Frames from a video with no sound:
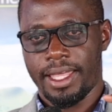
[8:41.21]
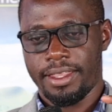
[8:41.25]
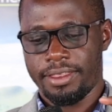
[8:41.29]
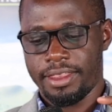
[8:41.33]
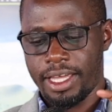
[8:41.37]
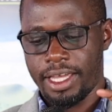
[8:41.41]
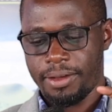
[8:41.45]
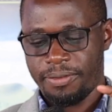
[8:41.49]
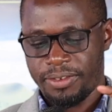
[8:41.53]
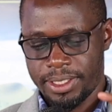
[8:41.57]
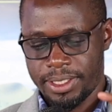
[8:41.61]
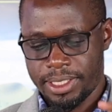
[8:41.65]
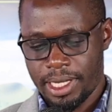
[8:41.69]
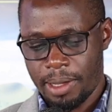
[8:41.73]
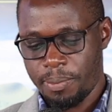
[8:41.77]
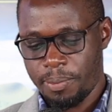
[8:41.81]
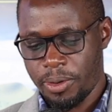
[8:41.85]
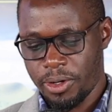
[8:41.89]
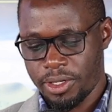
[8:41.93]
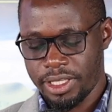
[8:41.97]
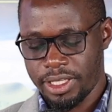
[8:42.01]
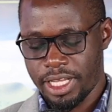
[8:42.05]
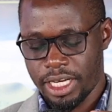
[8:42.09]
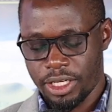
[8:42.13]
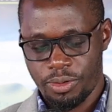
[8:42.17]
the
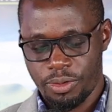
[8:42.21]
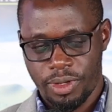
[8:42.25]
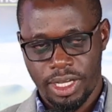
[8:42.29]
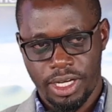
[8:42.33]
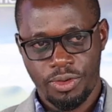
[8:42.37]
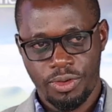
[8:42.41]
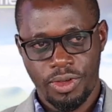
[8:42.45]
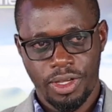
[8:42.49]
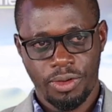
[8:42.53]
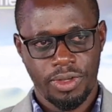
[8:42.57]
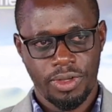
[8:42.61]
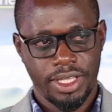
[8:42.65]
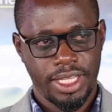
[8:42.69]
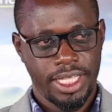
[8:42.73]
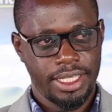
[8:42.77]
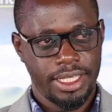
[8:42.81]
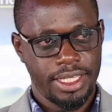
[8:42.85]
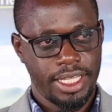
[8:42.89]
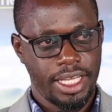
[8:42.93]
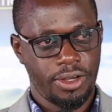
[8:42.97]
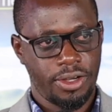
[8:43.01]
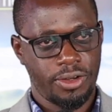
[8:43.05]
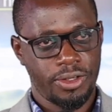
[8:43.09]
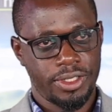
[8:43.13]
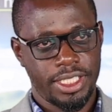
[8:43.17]
support that we are doing within
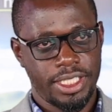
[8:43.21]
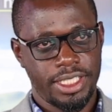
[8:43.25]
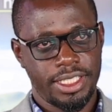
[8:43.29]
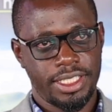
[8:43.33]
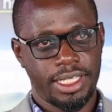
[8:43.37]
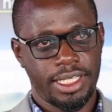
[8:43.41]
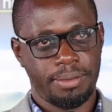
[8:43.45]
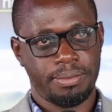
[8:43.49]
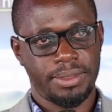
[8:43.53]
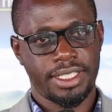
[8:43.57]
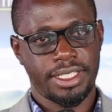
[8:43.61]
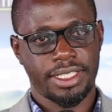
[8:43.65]
the ecosystem